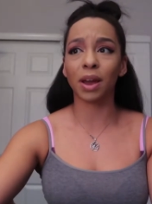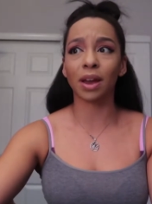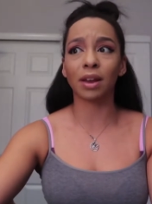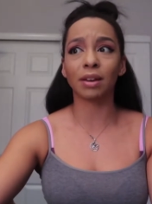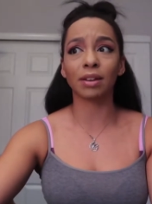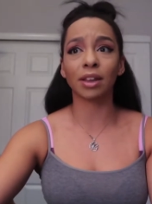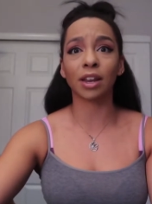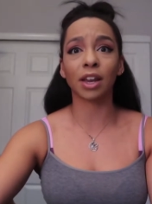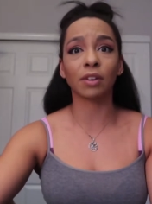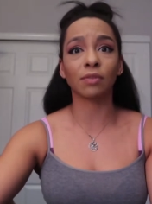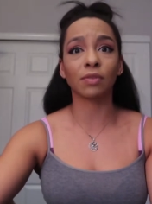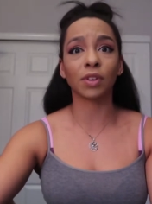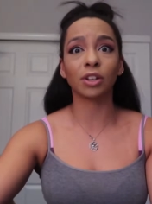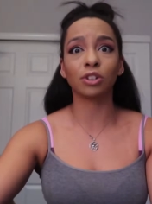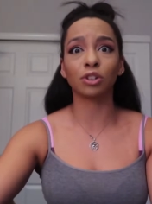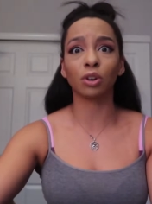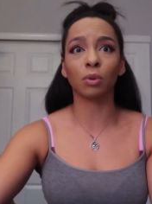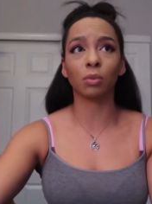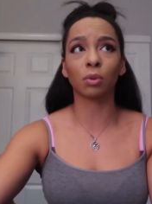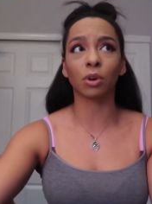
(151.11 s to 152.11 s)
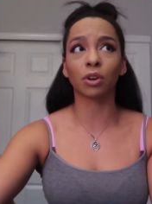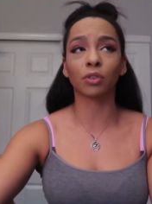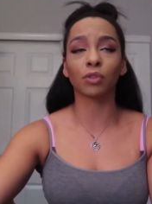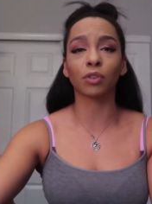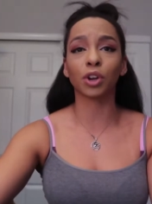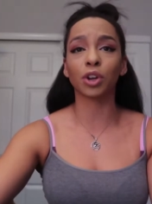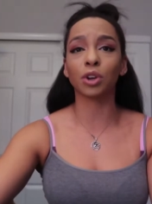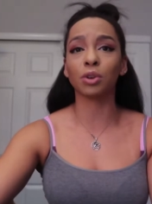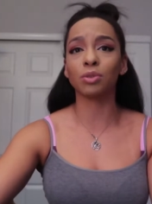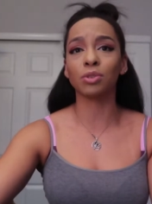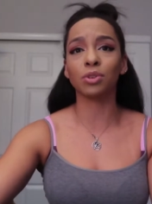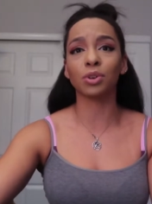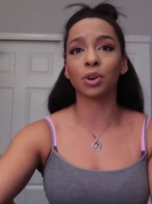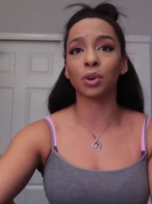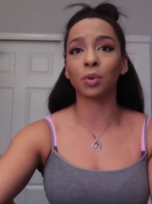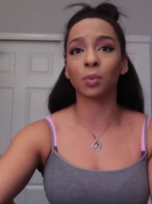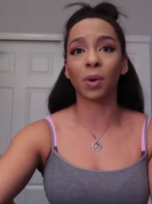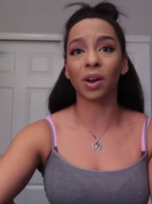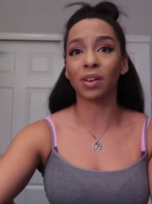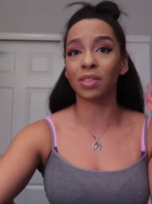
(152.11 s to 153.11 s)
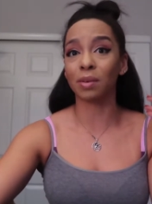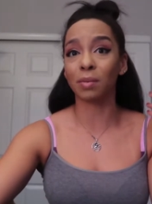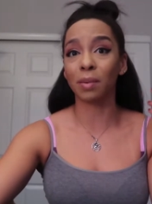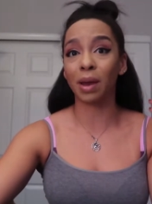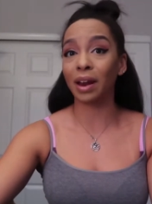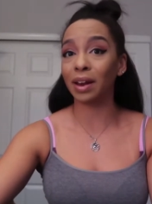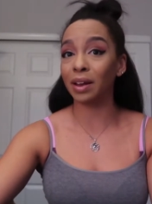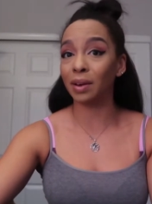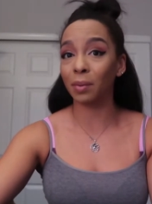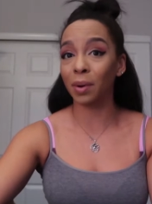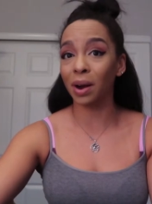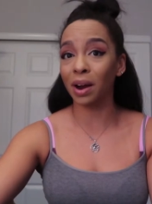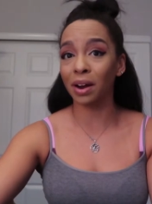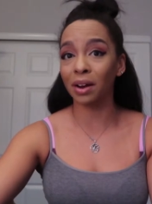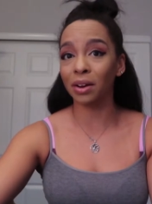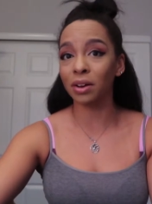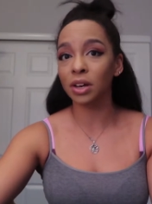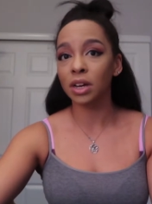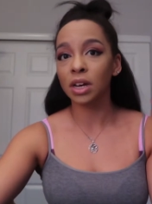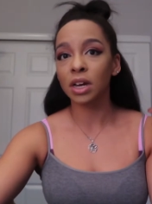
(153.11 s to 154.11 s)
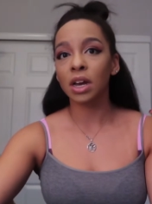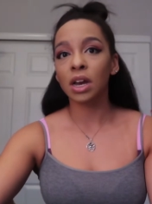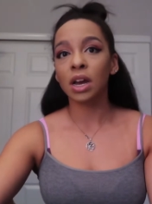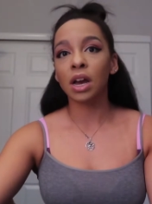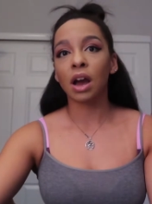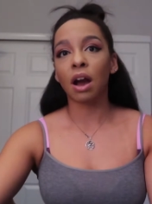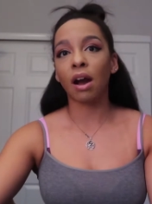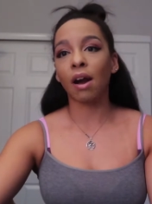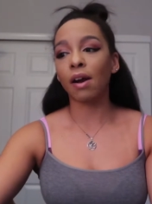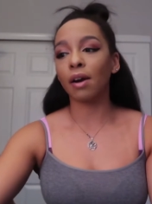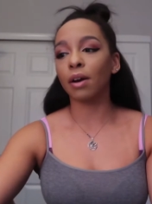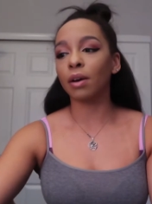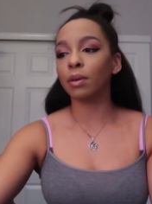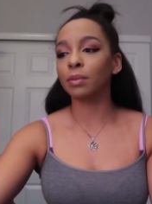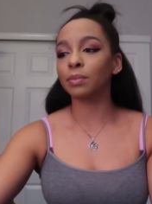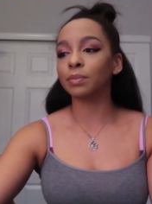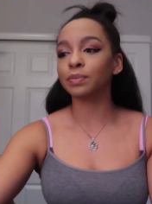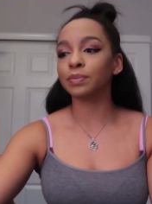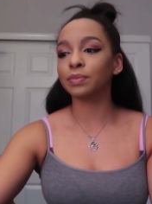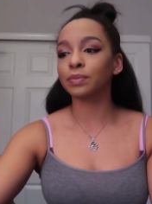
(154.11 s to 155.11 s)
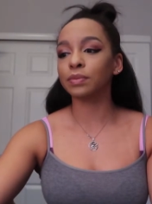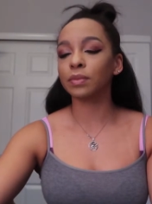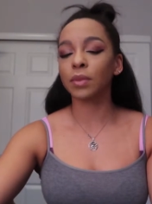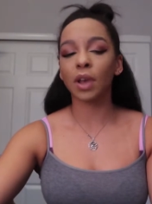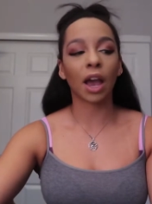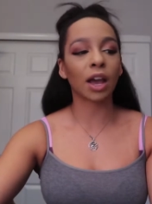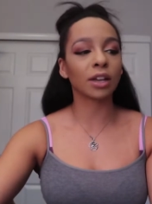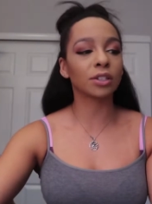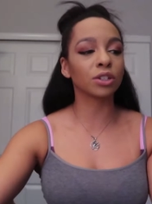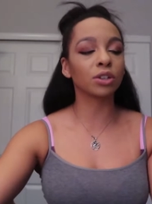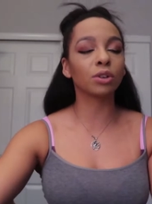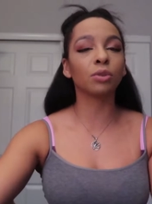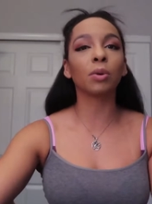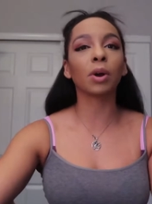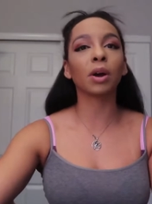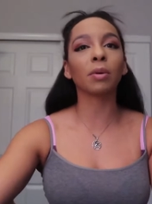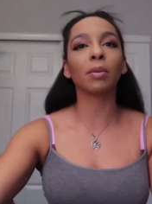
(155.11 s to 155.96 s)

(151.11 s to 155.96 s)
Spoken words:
and if they don't work for you, you can wear them anywhere. I still